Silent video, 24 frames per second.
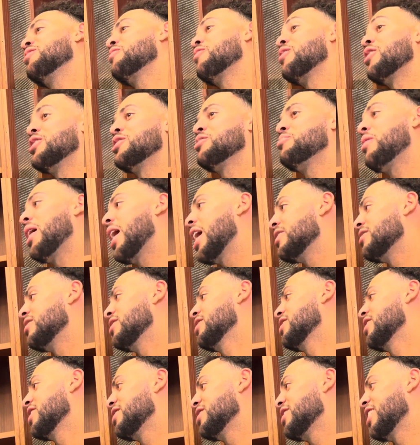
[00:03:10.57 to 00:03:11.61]
first
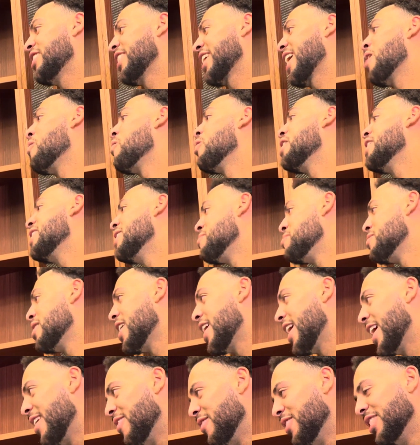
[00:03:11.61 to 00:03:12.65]
passing touchdown, like I want him to
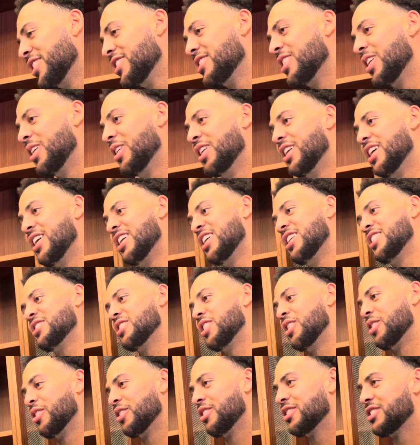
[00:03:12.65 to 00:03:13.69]
have it.
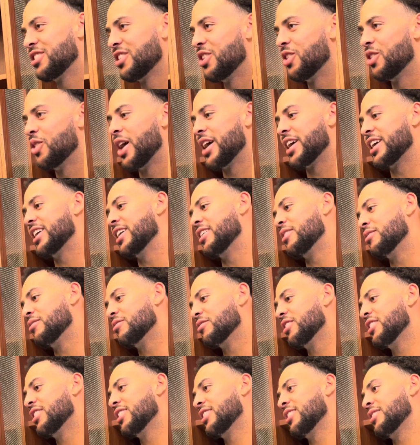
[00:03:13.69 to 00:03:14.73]
So like it
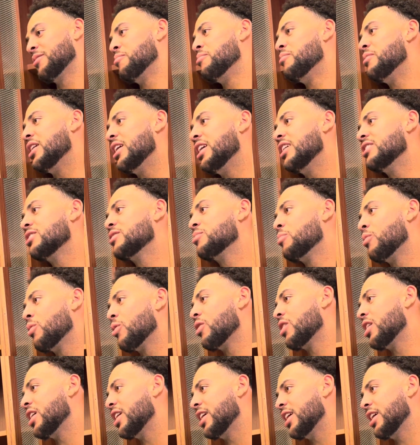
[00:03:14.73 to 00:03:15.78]
means
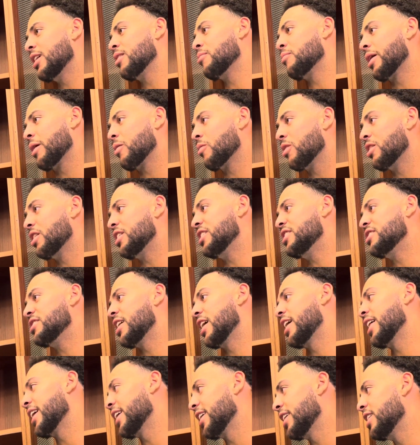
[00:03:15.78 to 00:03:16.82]
more to him like where he's
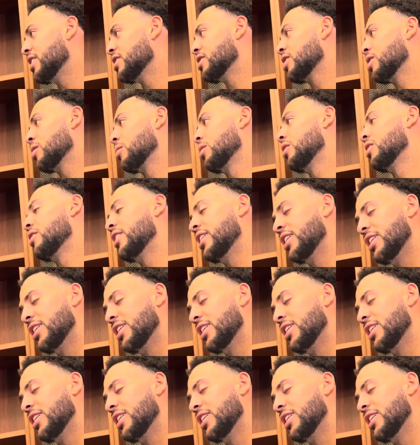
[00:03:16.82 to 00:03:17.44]
at like in his career.